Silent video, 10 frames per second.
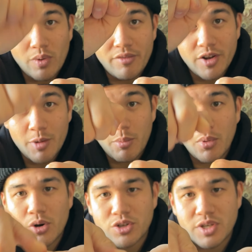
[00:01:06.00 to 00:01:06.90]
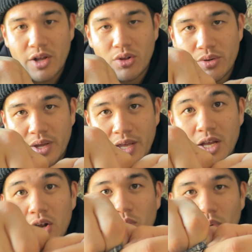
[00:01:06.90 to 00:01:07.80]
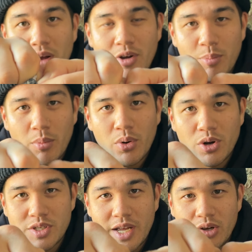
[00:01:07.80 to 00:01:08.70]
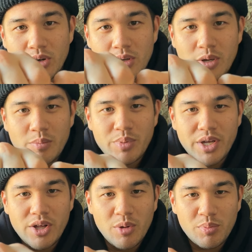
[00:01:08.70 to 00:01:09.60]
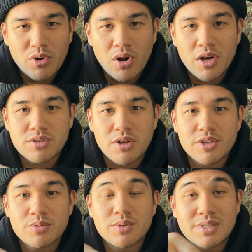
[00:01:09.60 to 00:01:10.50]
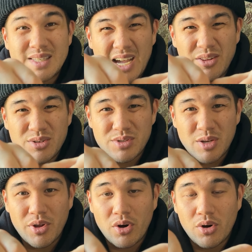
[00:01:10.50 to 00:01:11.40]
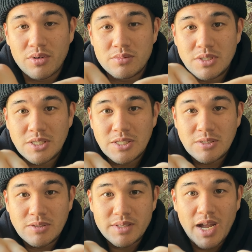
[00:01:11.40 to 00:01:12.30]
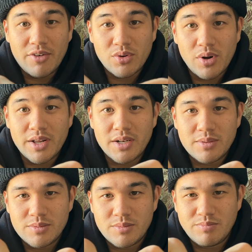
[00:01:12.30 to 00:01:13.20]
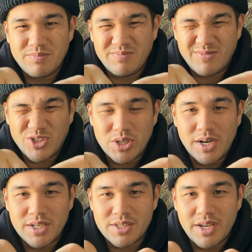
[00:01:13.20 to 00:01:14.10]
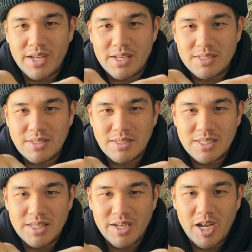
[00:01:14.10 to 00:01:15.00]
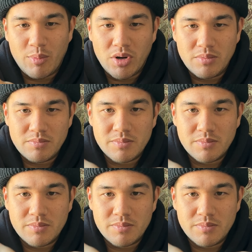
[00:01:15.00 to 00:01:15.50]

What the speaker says: revving up a motorcycle, okay? Rev up a motorcycle, peel across. Oh, this one's going to be hard after I try to say it in the camera.